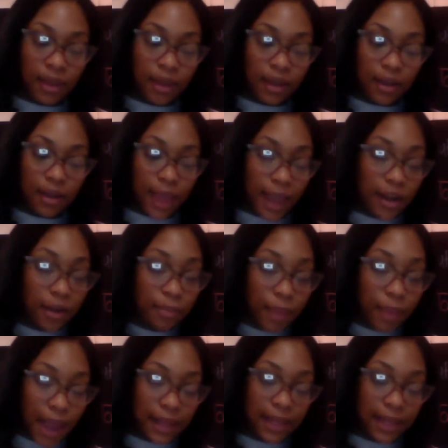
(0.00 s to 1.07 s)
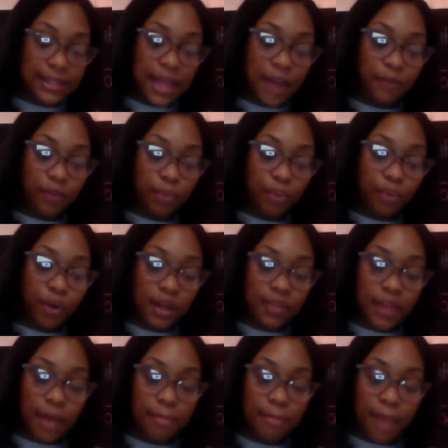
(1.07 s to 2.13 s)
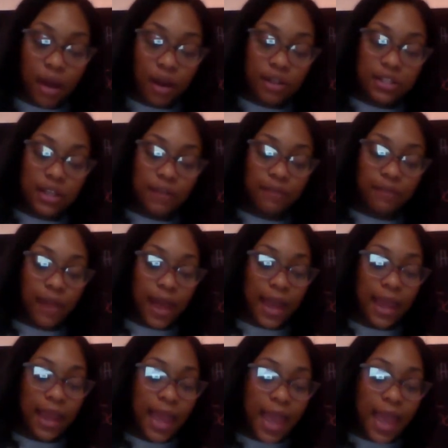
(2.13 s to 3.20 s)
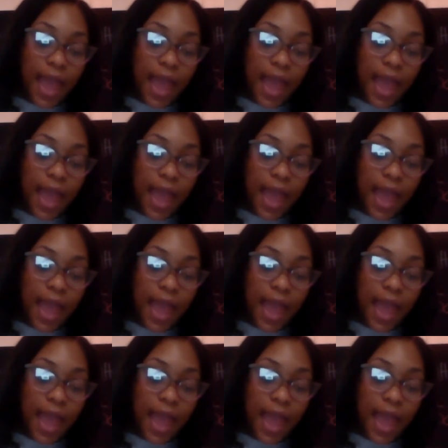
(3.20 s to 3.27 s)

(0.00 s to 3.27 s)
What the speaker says: glider pilots have reported that monarchs can fly